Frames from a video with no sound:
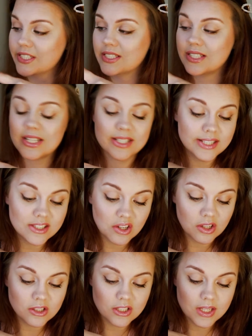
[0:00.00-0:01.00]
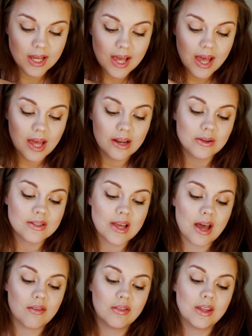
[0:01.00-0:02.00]
is Dead Sea Salt. I also
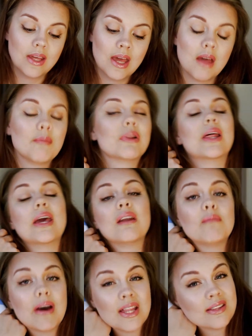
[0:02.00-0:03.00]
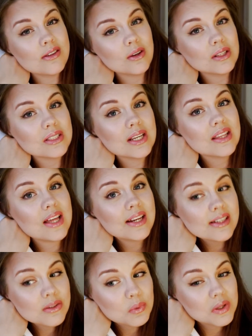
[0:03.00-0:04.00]
have the Himalayan bath salt, and that
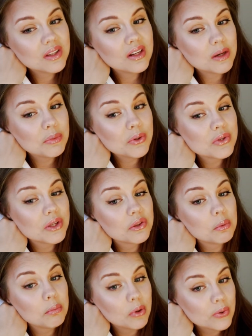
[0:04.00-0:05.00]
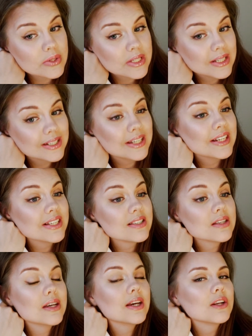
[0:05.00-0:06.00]
is one that I'm using the most, and it
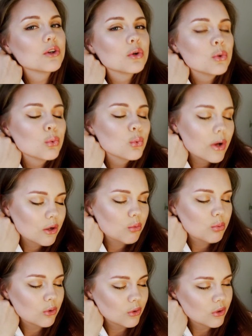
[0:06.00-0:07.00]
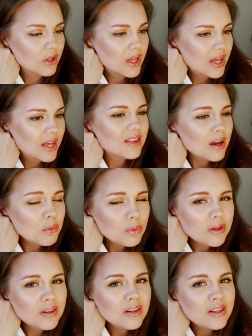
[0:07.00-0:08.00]
is incredible. That
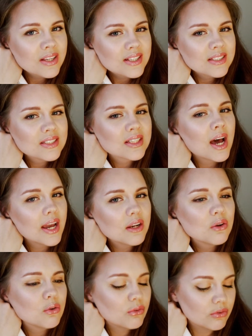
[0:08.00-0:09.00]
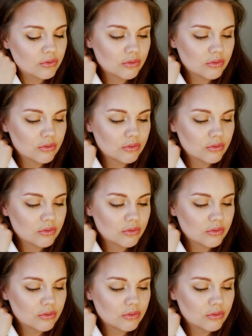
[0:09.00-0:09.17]
one is kind of